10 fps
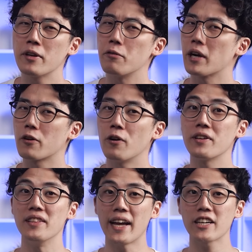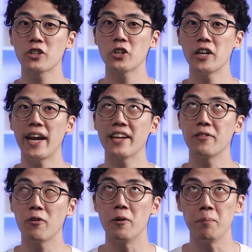to record the lecture
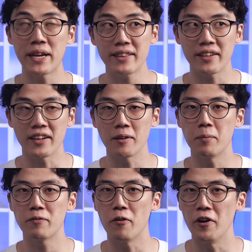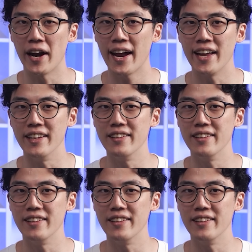and or meeting beforehand.